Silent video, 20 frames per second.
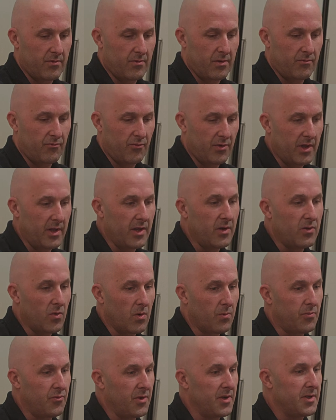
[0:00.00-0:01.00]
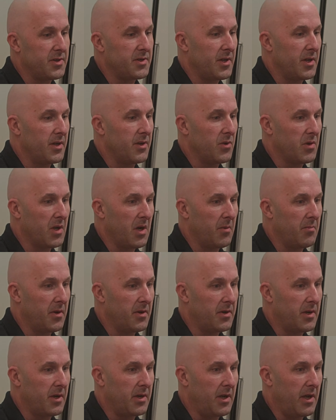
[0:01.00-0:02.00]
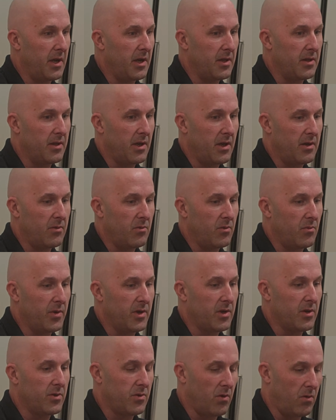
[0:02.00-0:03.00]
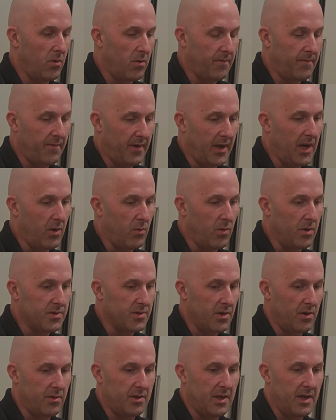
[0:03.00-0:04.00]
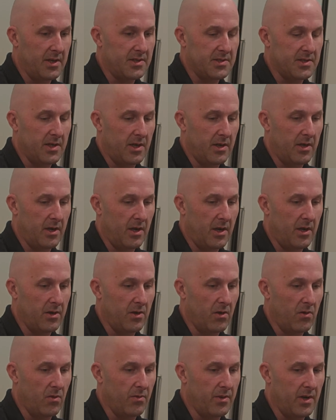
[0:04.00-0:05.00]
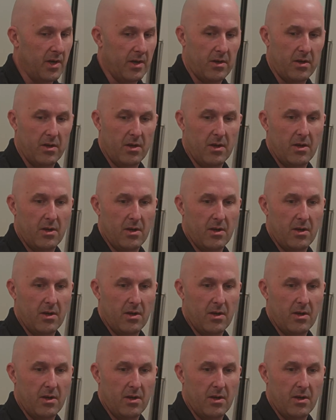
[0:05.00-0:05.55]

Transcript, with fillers: really do appreciate you coming today. Uh, we could talk for hours on this, and I, know that